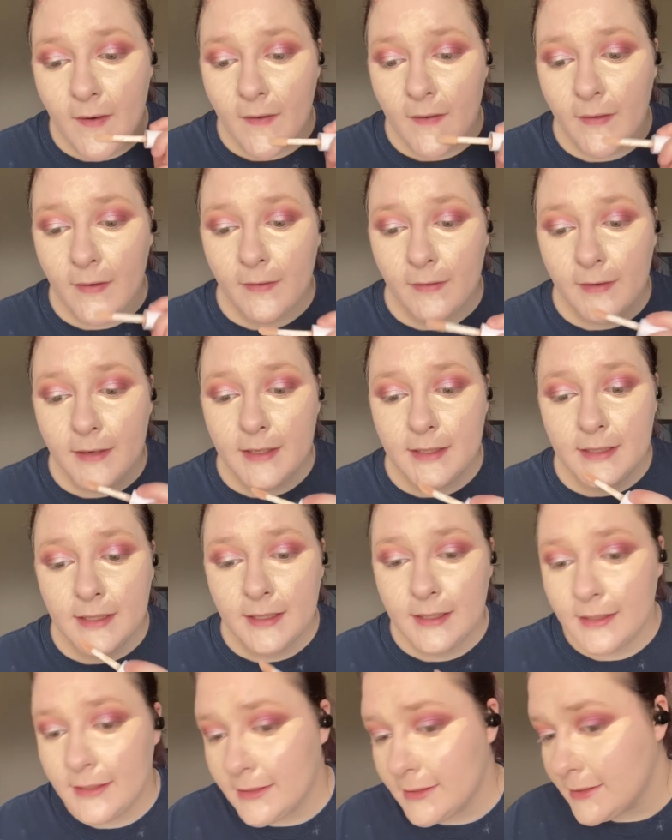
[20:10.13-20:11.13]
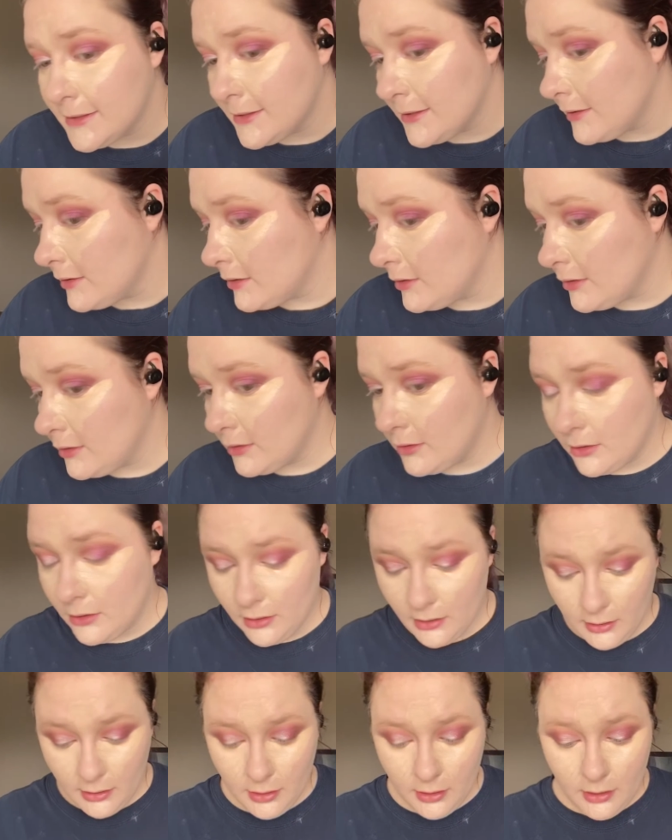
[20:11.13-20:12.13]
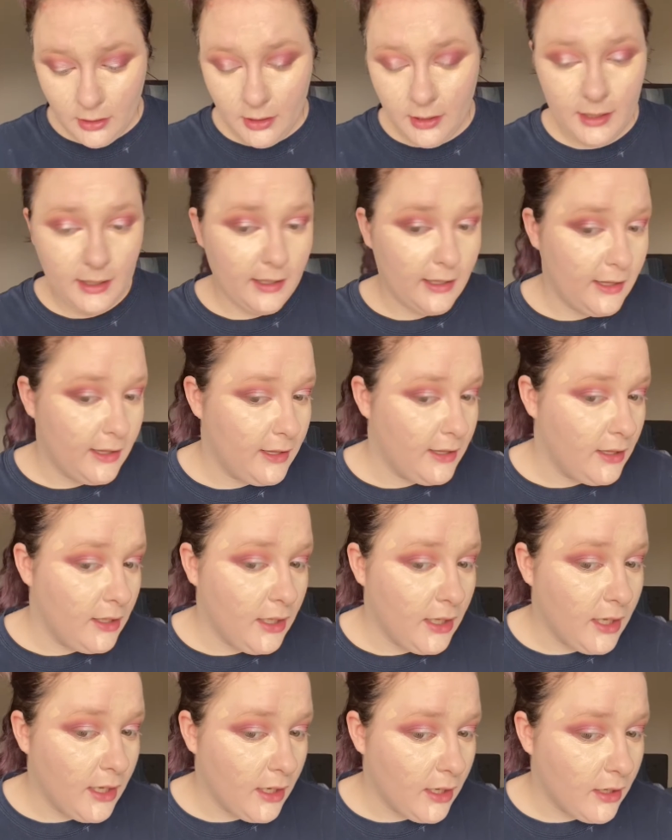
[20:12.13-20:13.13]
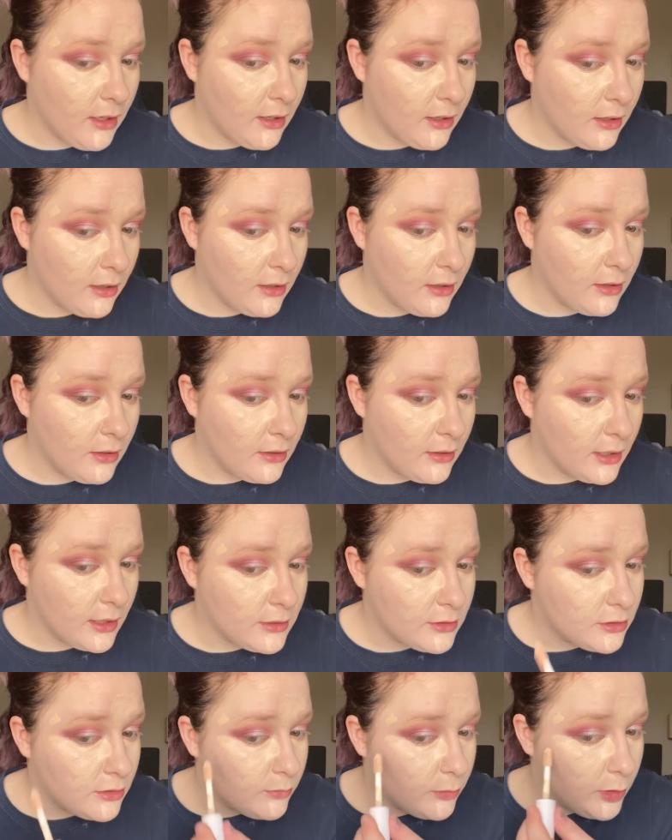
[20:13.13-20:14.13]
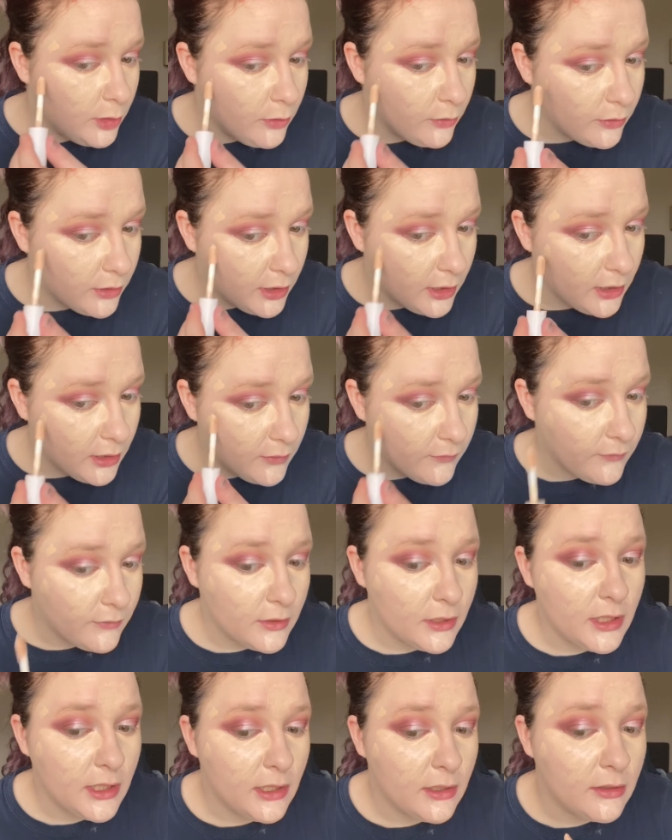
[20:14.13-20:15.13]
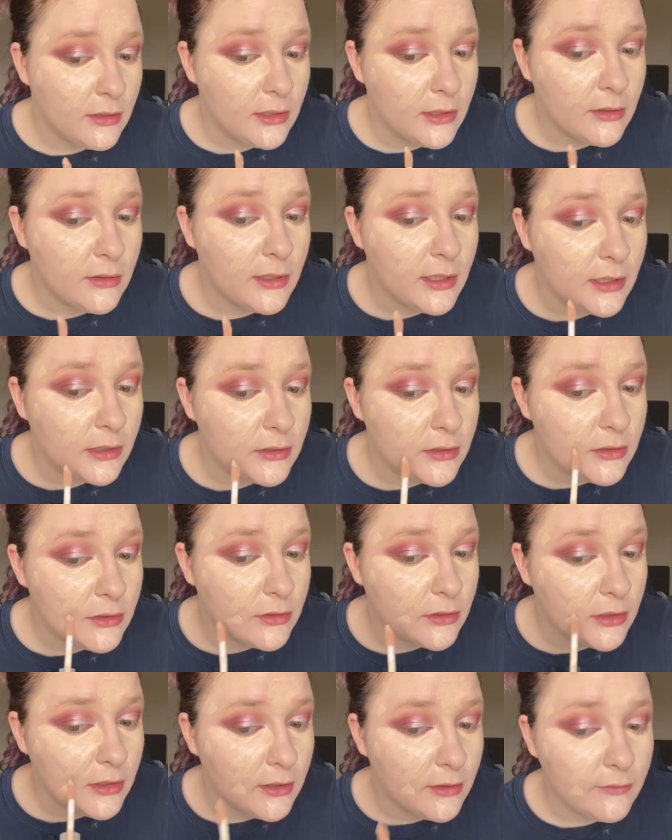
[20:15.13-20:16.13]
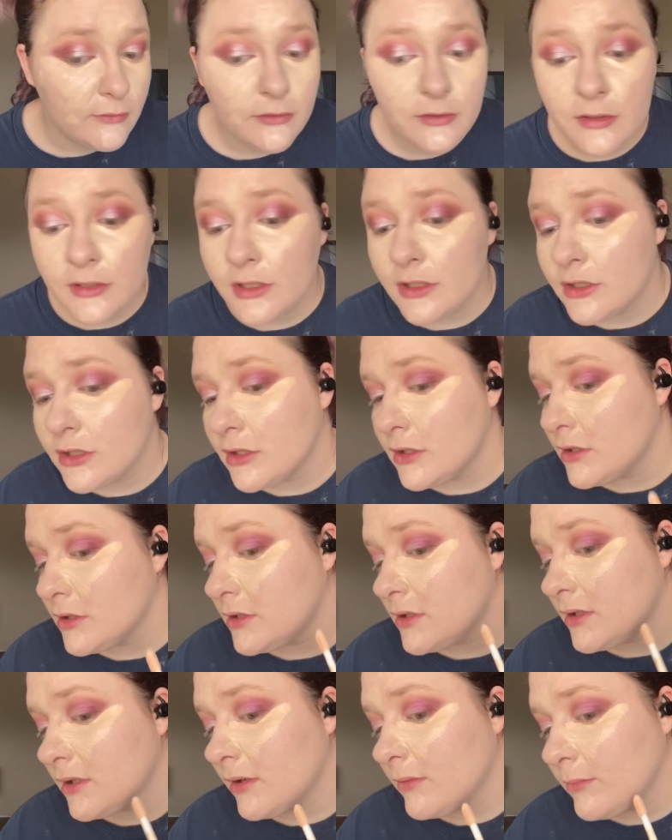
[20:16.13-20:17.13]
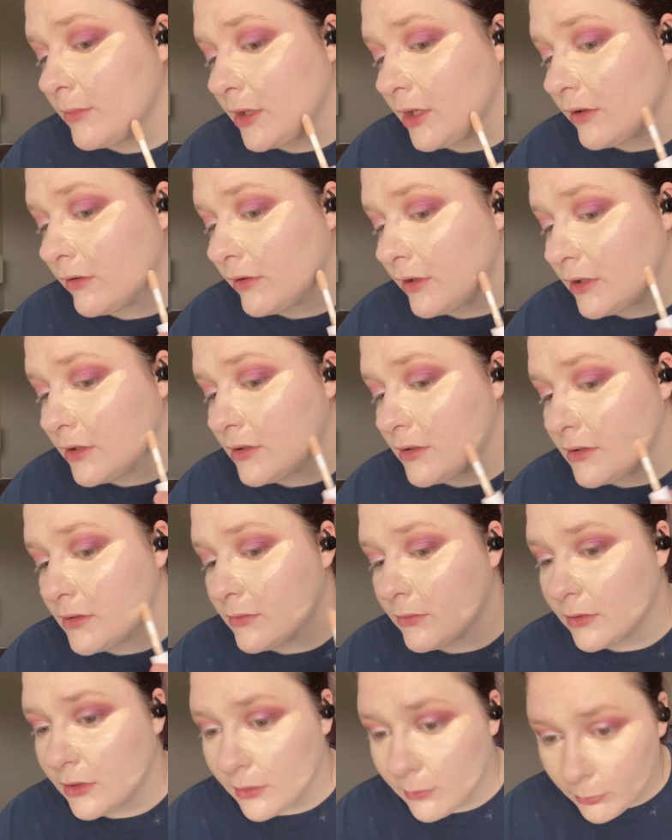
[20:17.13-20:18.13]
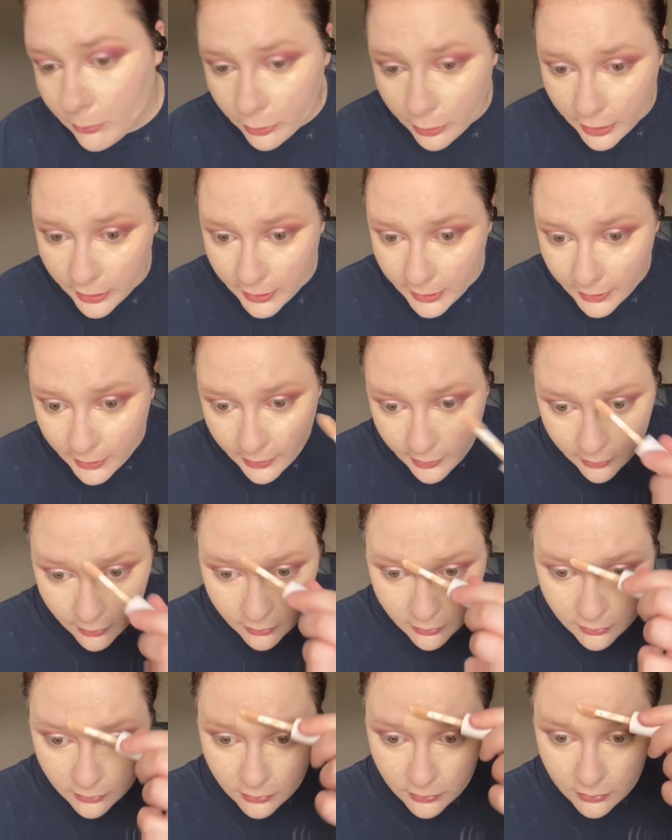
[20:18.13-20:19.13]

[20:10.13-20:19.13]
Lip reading: creases, and I think that should be okay. Need a little extra coverage in some areas where I'm breaking out.